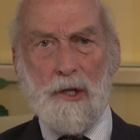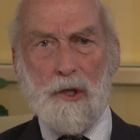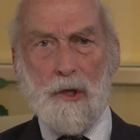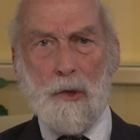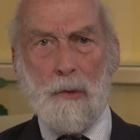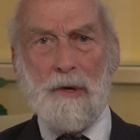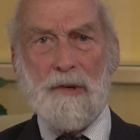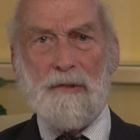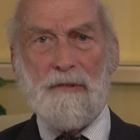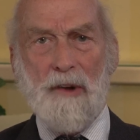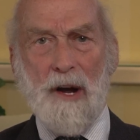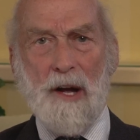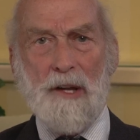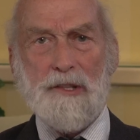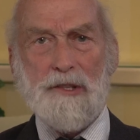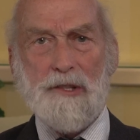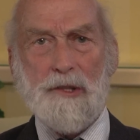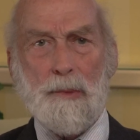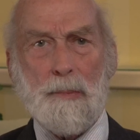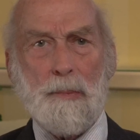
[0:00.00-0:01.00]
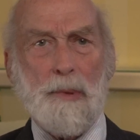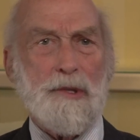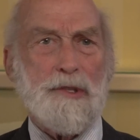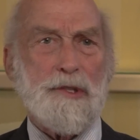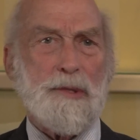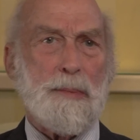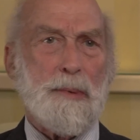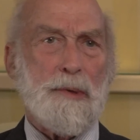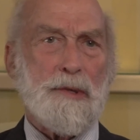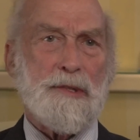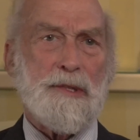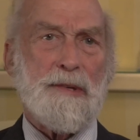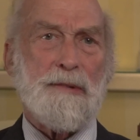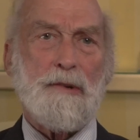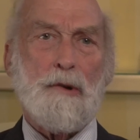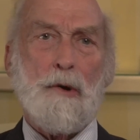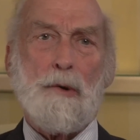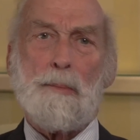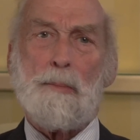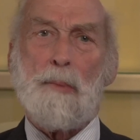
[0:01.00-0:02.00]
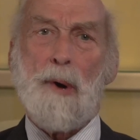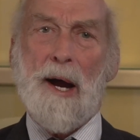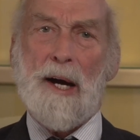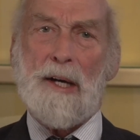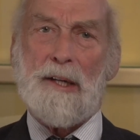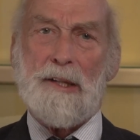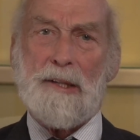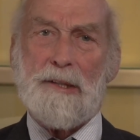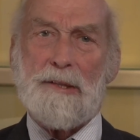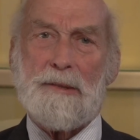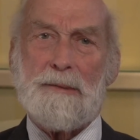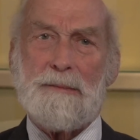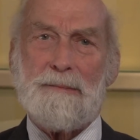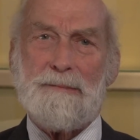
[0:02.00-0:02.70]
to advance the principles of good practice.